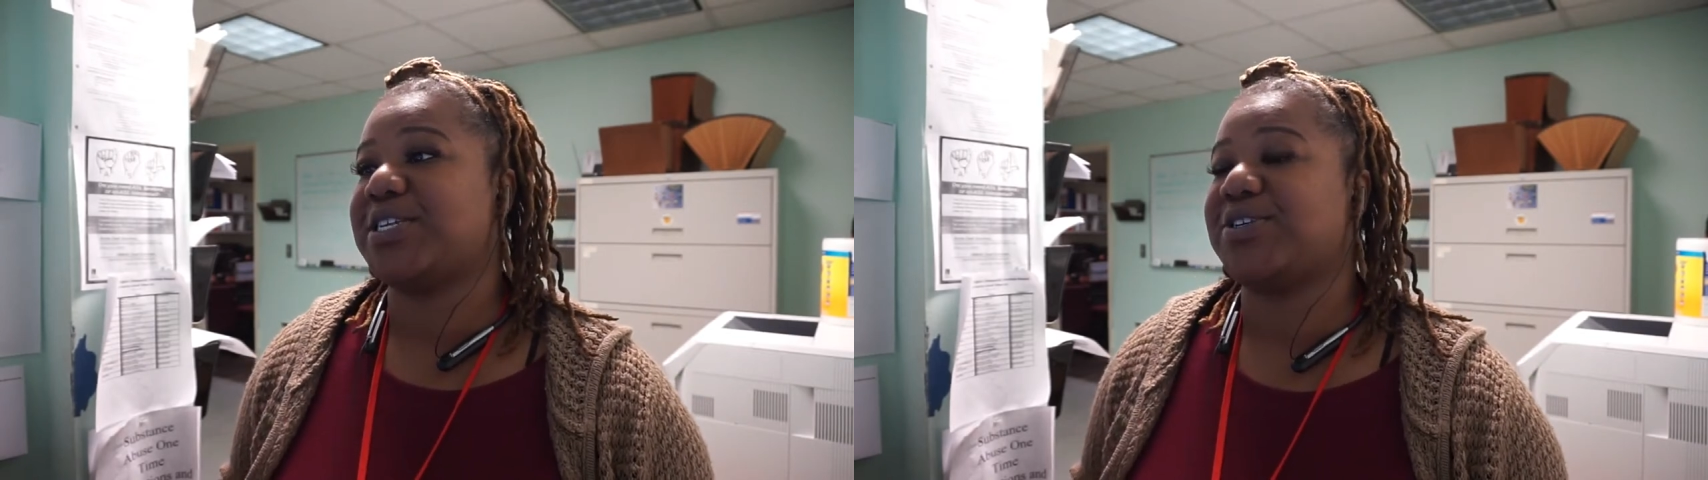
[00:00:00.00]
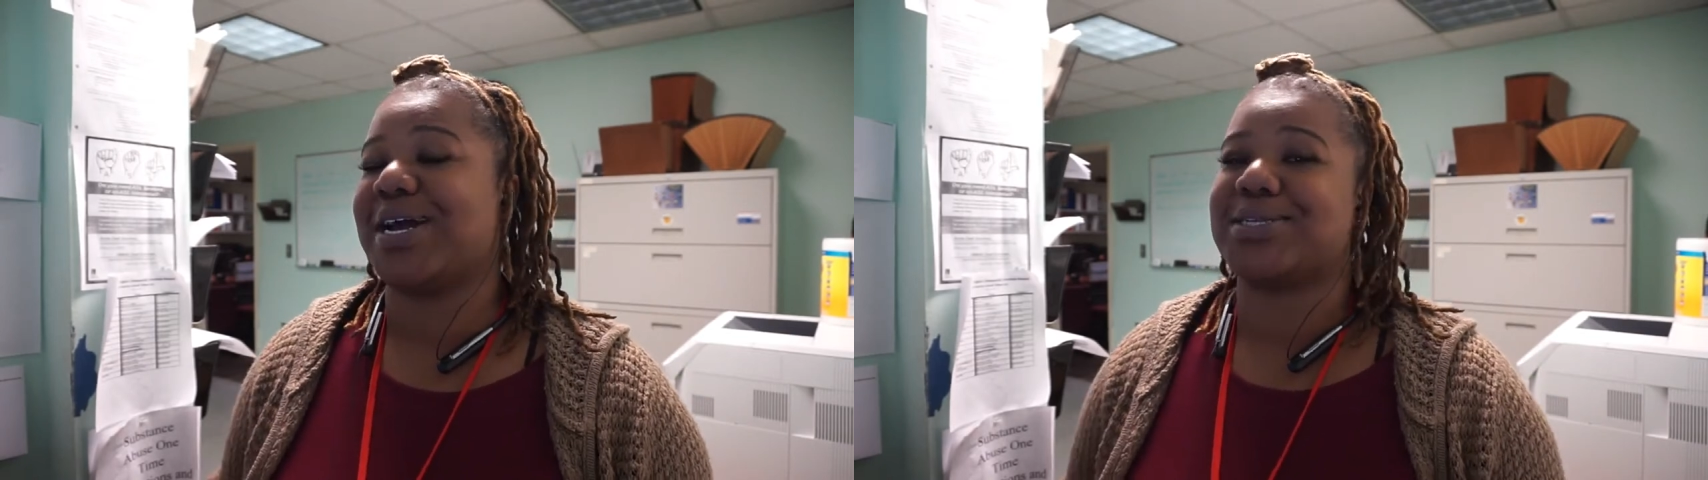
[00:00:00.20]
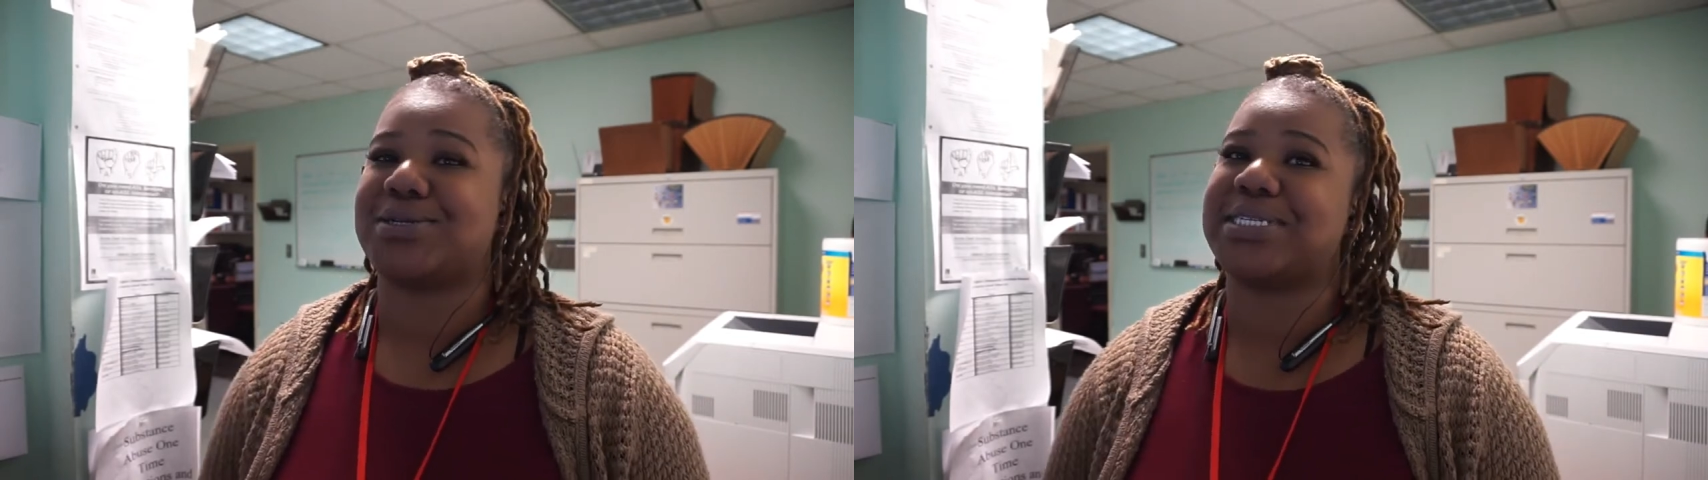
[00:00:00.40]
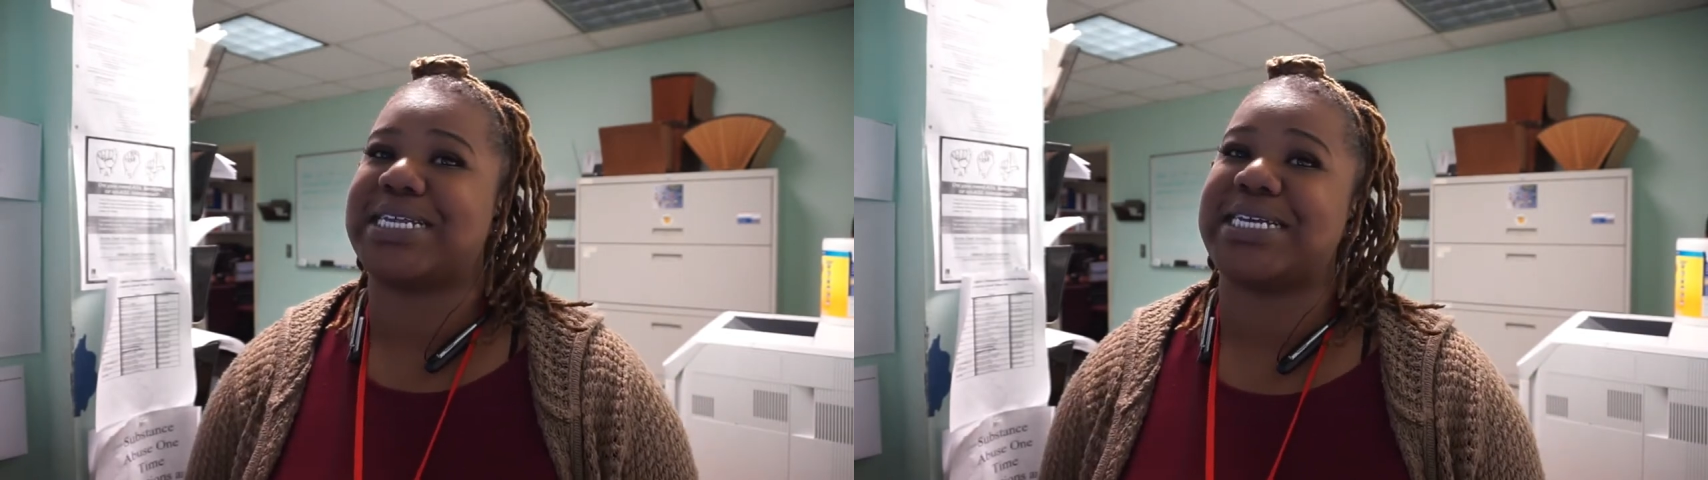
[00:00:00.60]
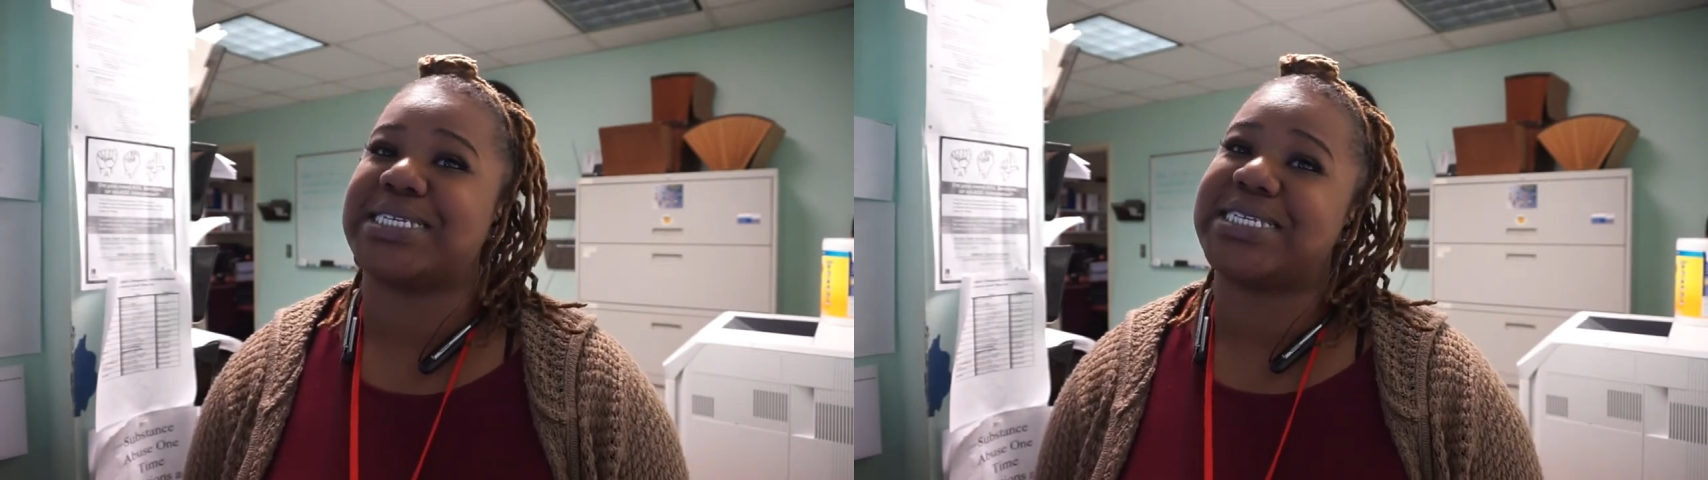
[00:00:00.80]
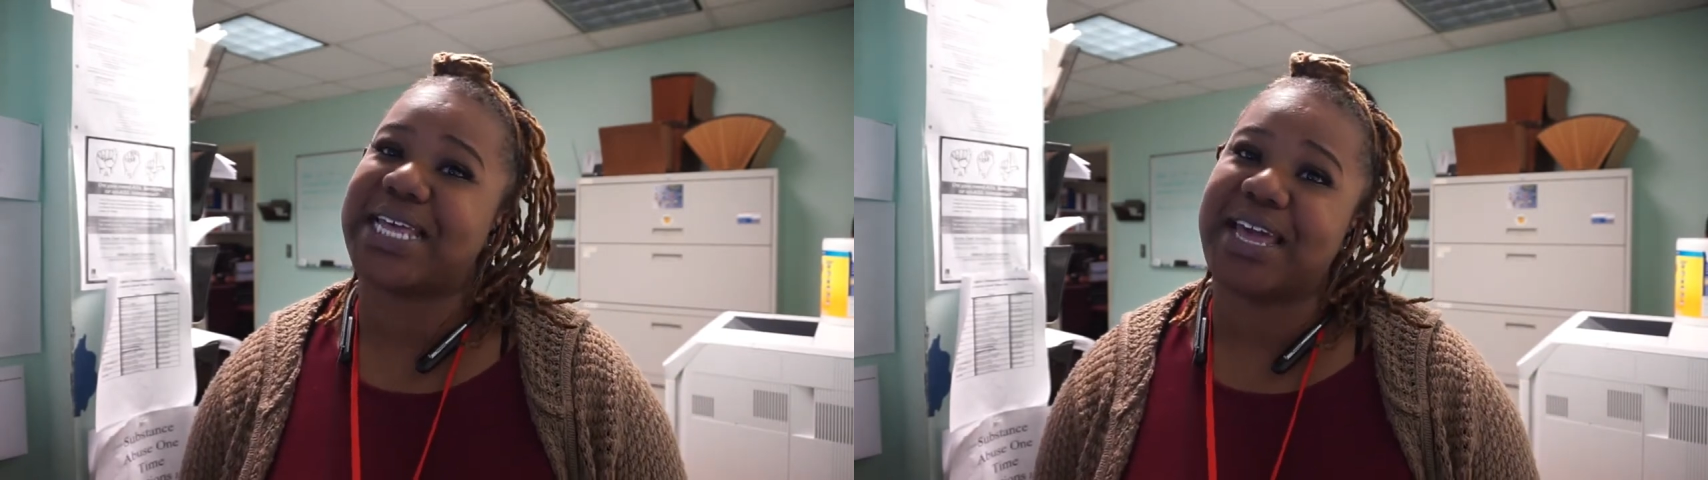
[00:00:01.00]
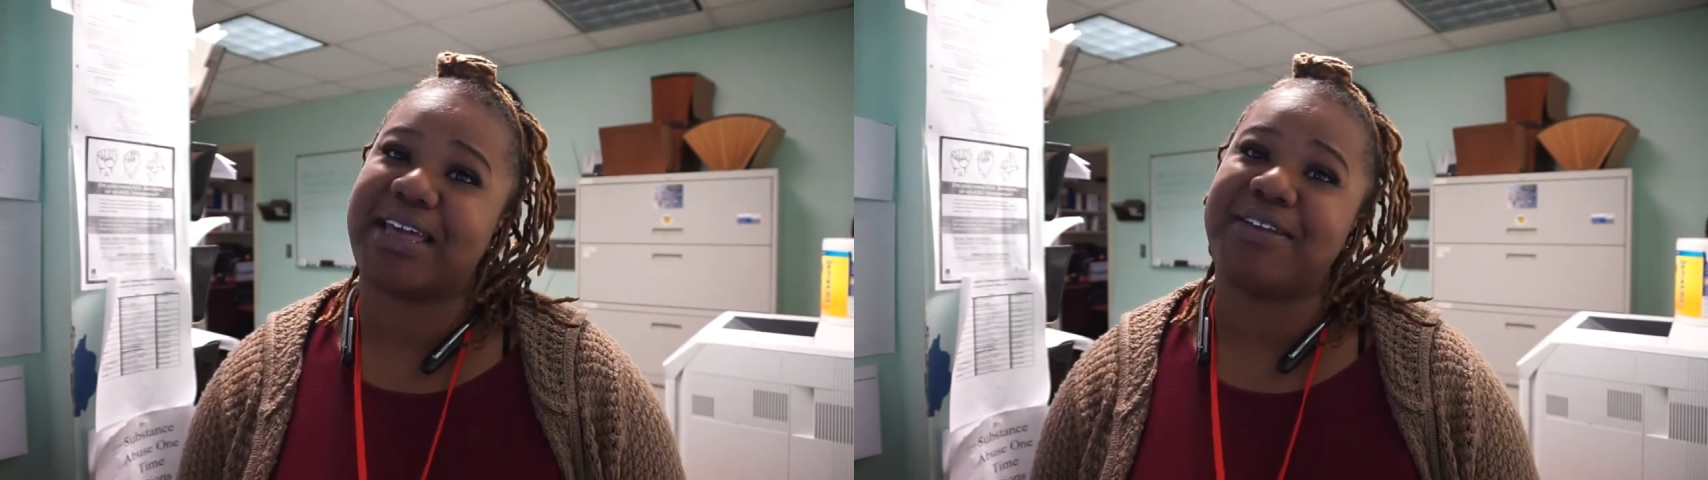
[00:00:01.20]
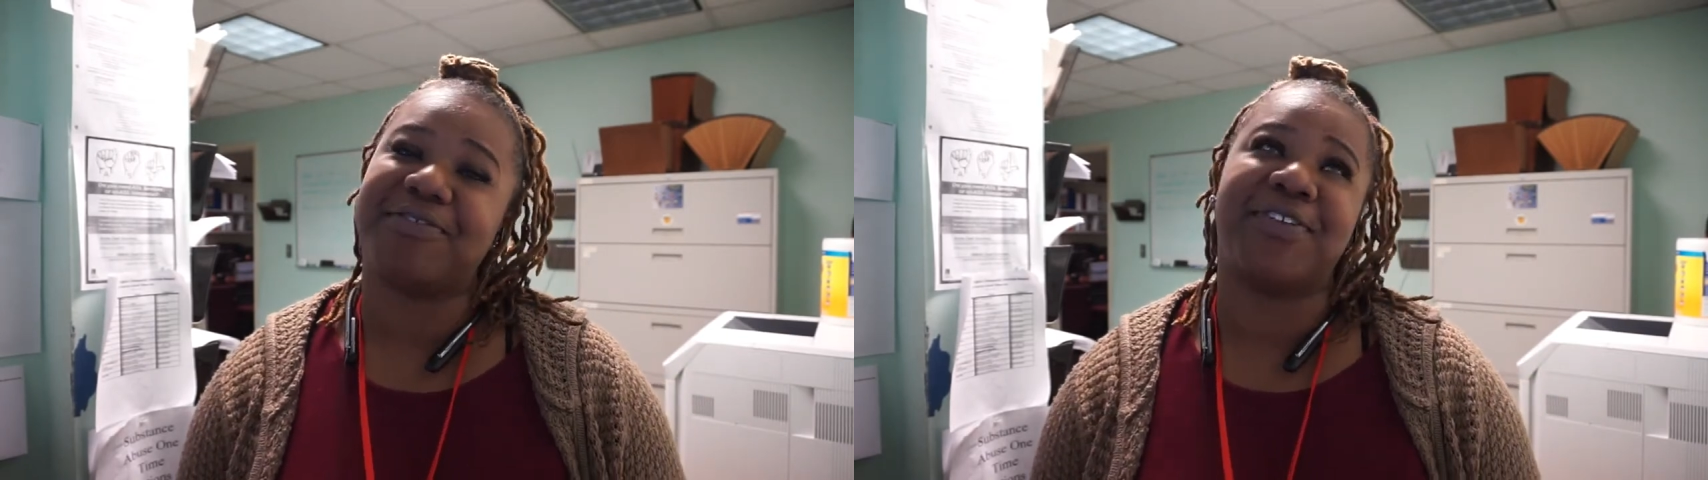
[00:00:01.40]
that you guys are staying
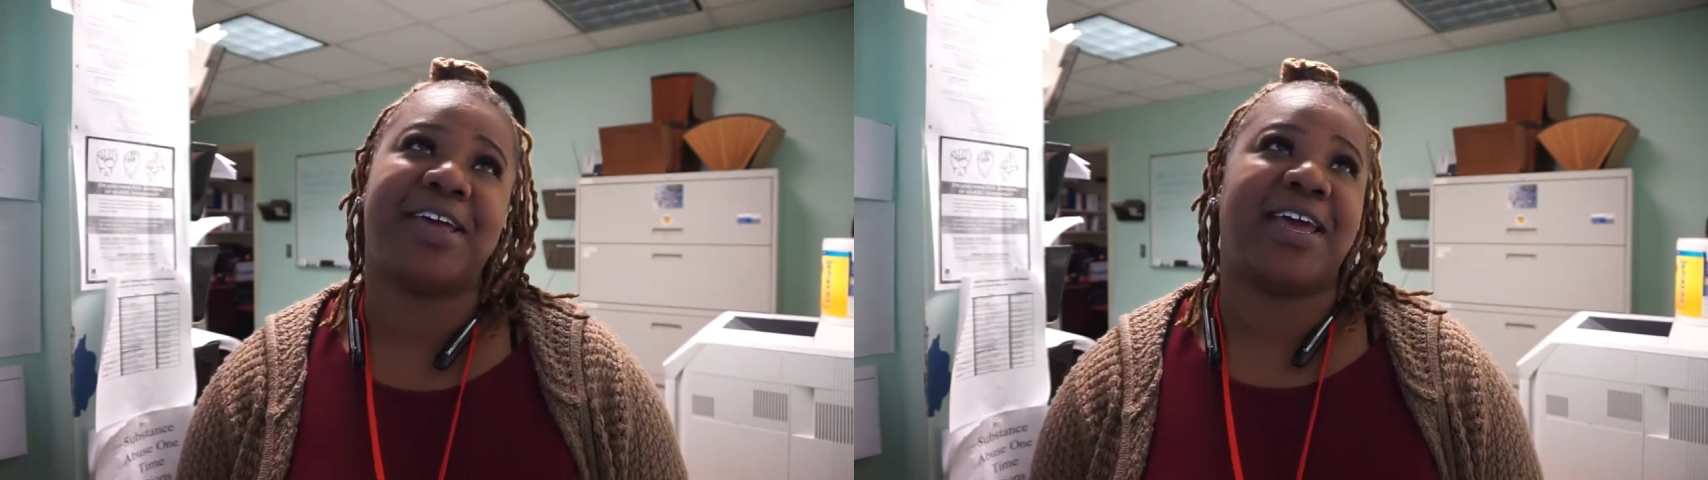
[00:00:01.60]
safe